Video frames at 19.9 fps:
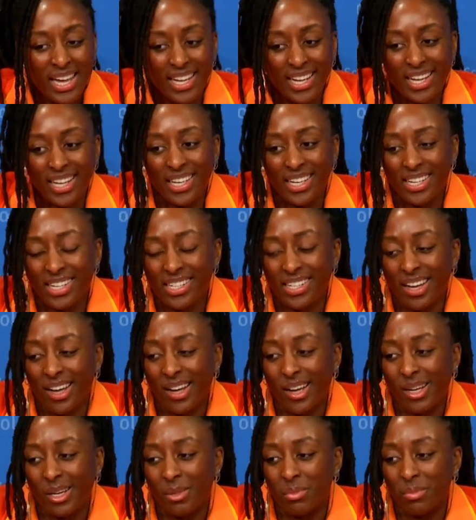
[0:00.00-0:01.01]

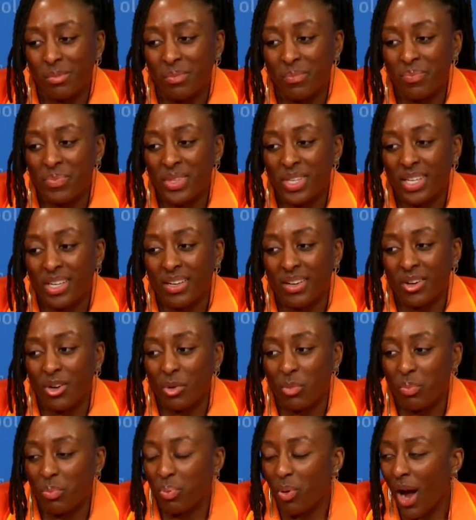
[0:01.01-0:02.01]
And, you
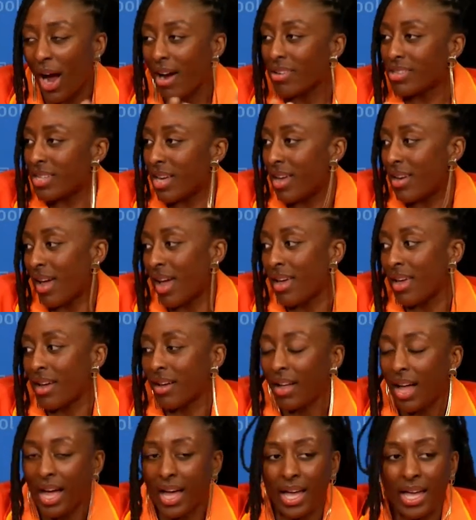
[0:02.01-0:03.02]
know, prior to
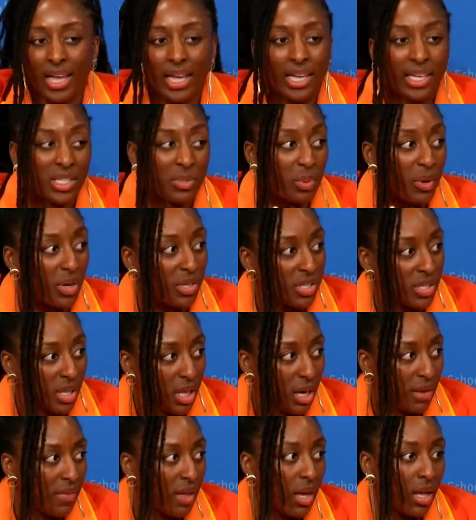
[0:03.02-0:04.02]
NIL, I experienced a
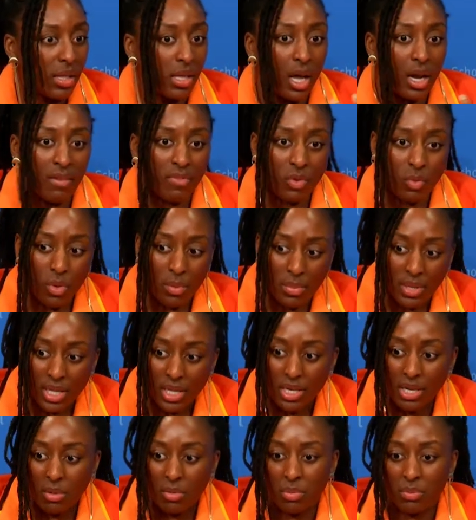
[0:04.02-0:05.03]
lot of that. A lot of the women
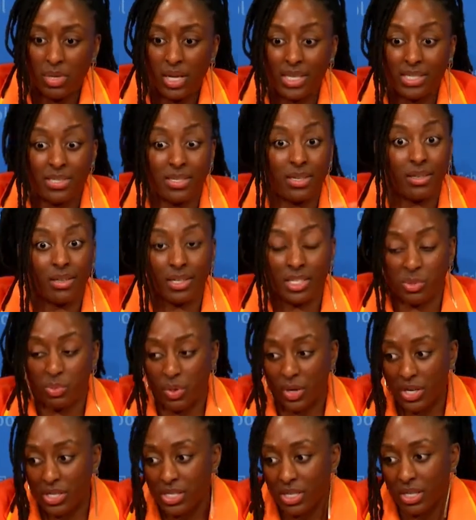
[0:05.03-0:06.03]
in the WNBA still
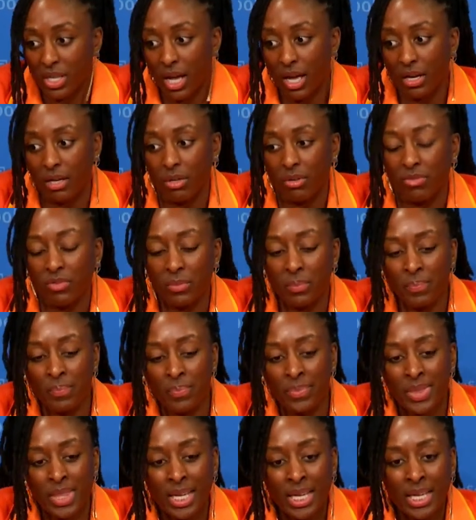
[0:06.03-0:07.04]
experience a lot of
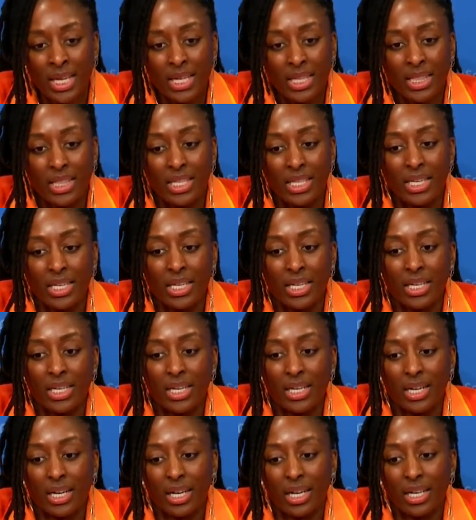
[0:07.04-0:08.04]

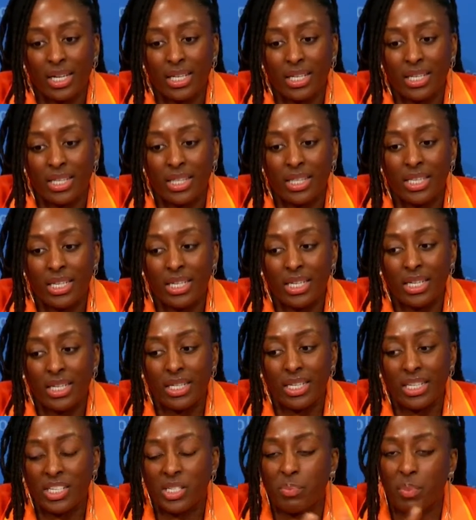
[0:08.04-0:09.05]
the
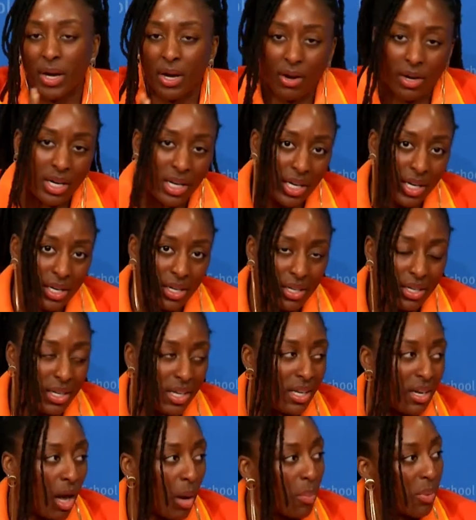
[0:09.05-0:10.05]
disparity
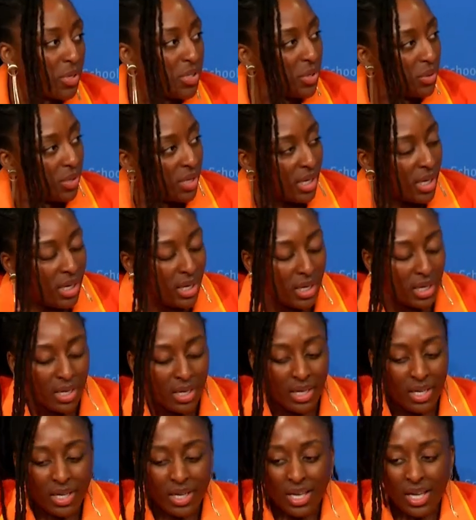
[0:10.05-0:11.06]
in opportunity.
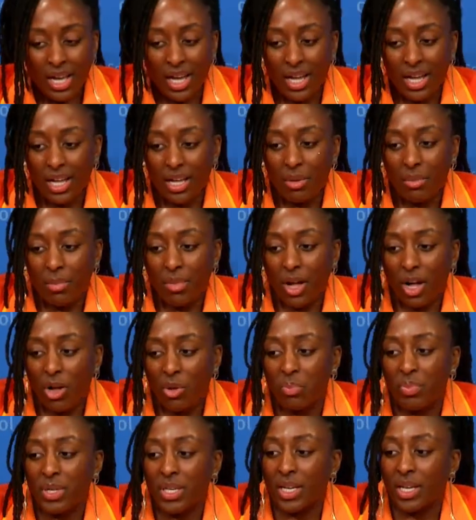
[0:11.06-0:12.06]

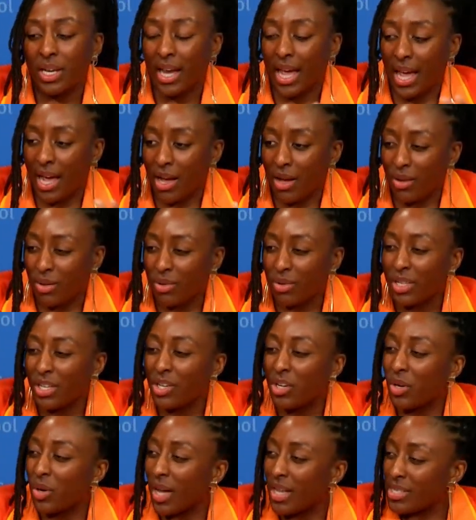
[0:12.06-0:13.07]
Albeit now,
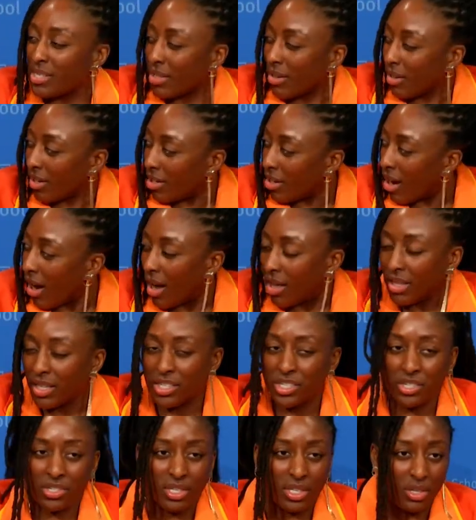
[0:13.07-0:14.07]
you know, as they're in
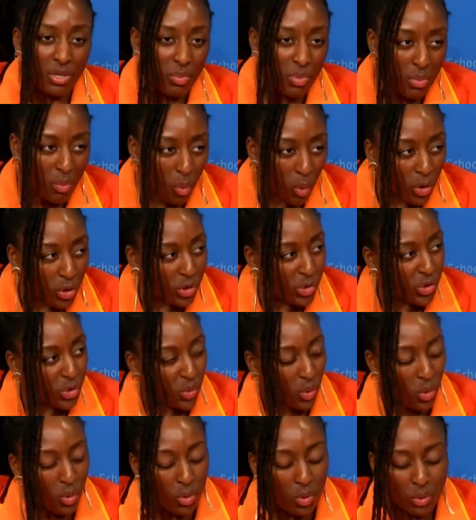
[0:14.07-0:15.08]
college, there's a little bit more
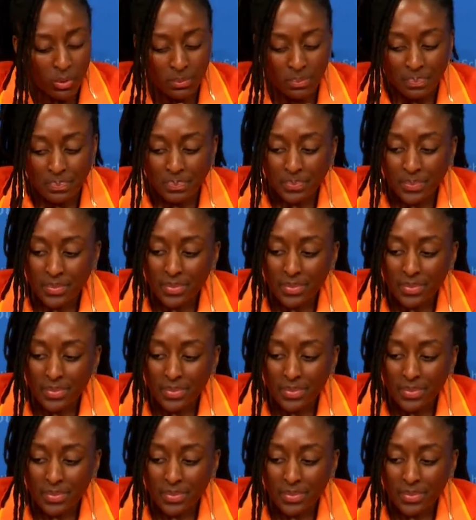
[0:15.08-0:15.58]
control.